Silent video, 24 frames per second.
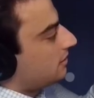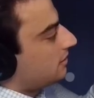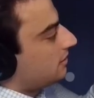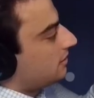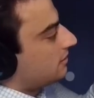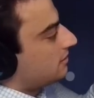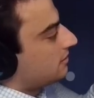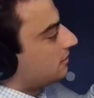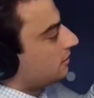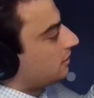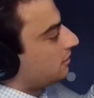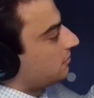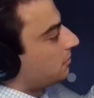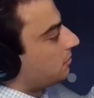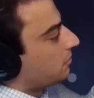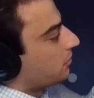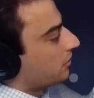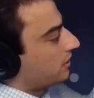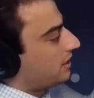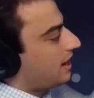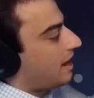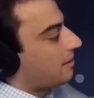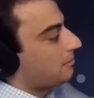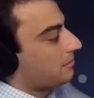It's a little bit more
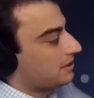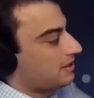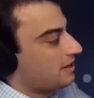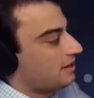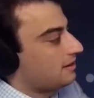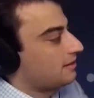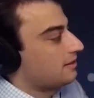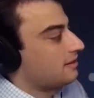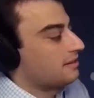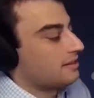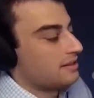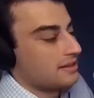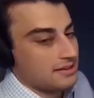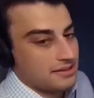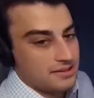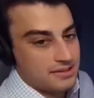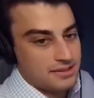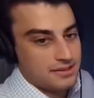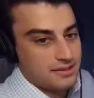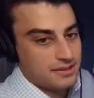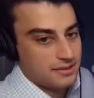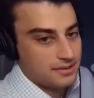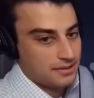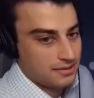complicated than
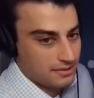this,